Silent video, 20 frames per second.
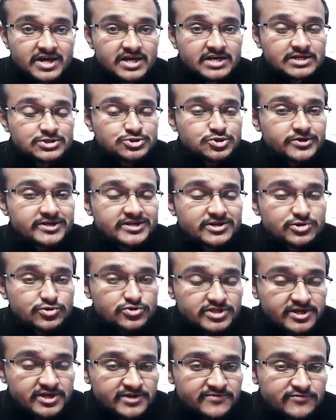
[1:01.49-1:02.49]
So in
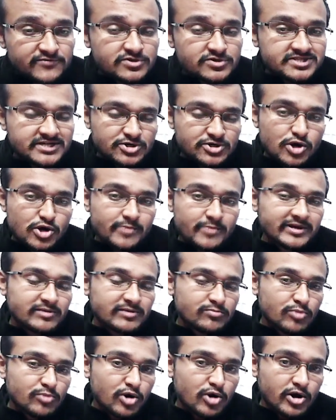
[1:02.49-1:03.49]
Rutherford's atomic
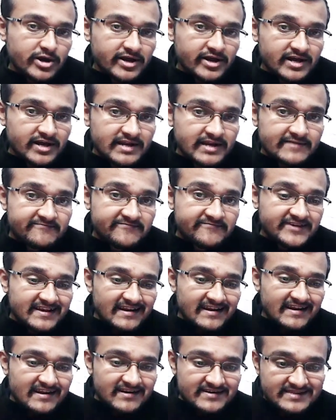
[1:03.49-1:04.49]
model, we learned
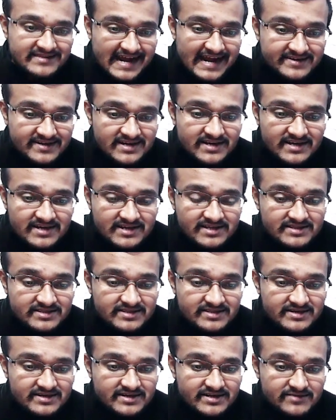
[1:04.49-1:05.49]
that
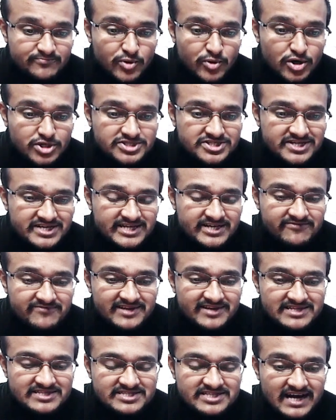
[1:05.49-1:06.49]
the
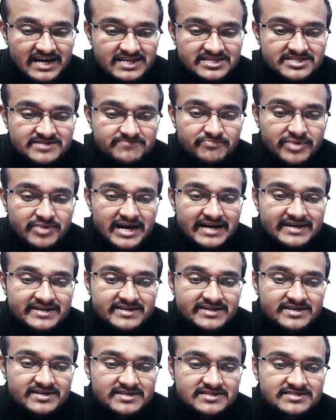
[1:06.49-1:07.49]
positively charged
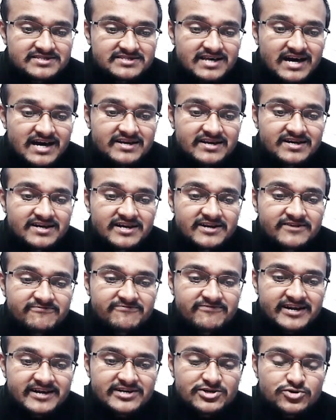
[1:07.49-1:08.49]
particles are
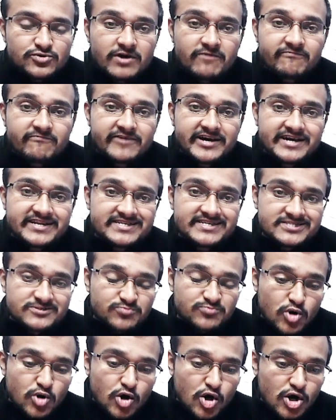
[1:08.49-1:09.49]
confined to a
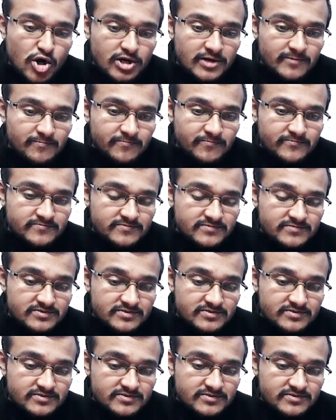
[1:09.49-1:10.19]
very small